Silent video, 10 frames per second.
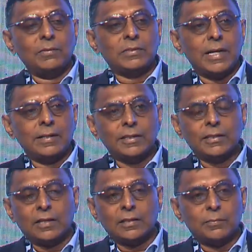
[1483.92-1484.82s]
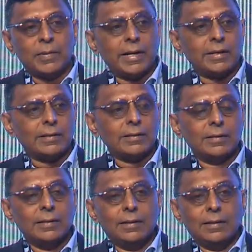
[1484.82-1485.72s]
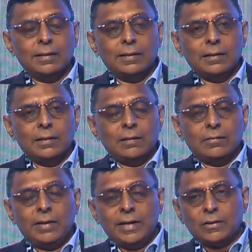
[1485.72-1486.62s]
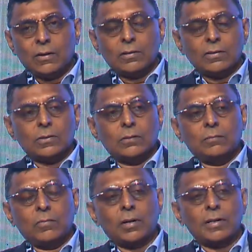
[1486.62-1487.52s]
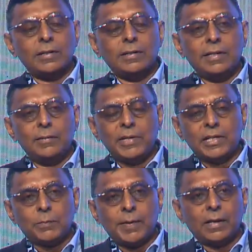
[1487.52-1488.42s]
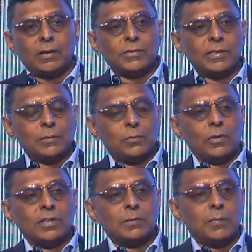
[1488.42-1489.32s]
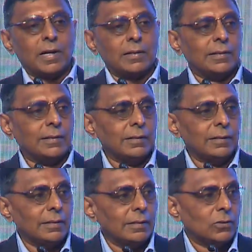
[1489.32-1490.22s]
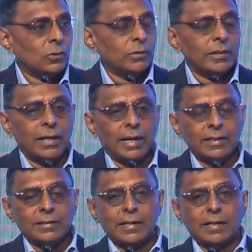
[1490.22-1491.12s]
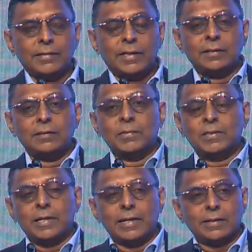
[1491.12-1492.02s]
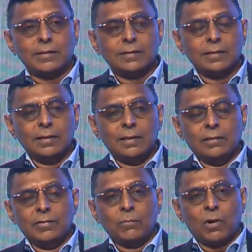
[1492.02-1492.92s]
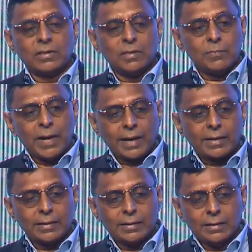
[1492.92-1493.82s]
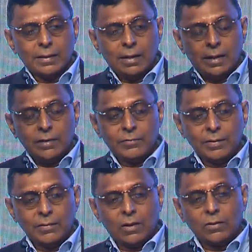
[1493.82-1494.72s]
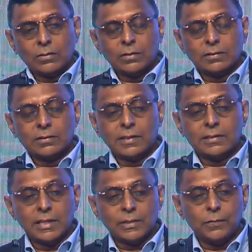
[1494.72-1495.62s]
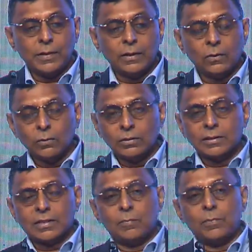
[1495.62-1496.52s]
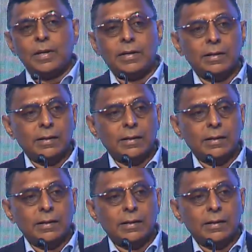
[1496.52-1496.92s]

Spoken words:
with Standard Chartered Bank. We later on brought in DBS Bank of Singapore as a partner. Soon realized that we did the mistake. We bought them back, and we have now successfully grown this company